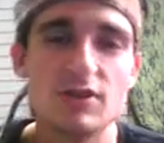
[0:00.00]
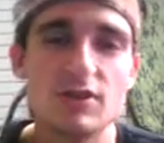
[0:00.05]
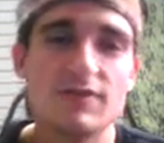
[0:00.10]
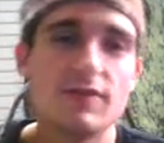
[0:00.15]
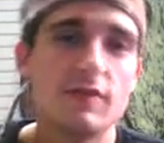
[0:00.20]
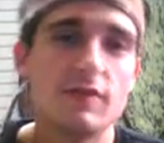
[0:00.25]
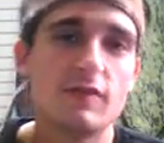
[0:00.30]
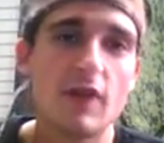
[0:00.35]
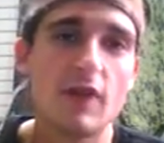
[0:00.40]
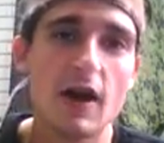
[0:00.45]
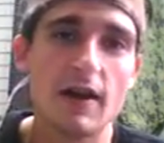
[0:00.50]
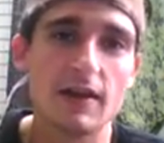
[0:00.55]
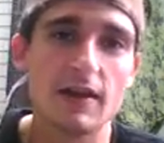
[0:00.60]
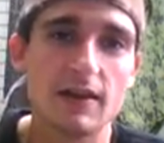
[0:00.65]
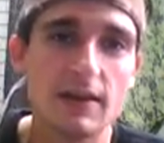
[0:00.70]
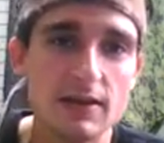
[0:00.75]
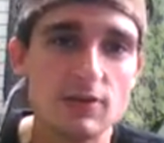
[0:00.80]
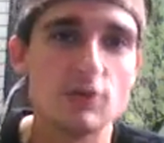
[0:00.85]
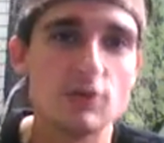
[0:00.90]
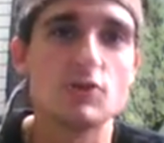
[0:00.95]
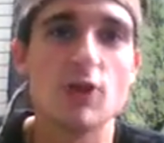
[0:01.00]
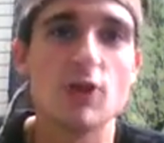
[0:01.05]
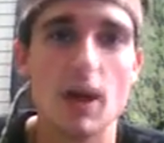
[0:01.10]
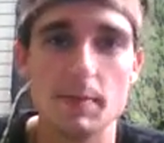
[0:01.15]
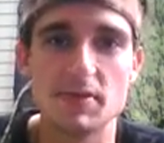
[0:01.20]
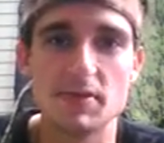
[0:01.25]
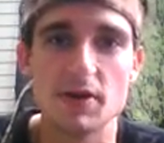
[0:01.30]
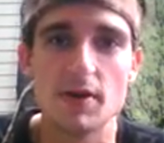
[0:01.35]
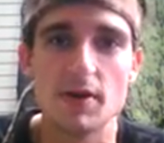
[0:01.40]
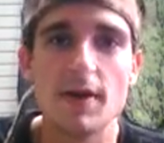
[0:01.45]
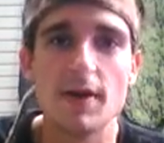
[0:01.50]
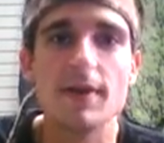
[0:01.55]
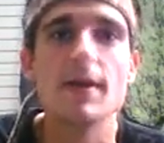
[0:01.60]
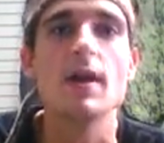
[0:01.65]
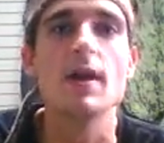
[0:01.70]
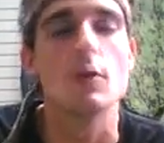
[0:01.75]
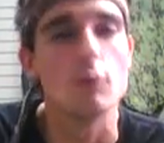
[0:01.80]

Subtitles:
if you've got to get the job done,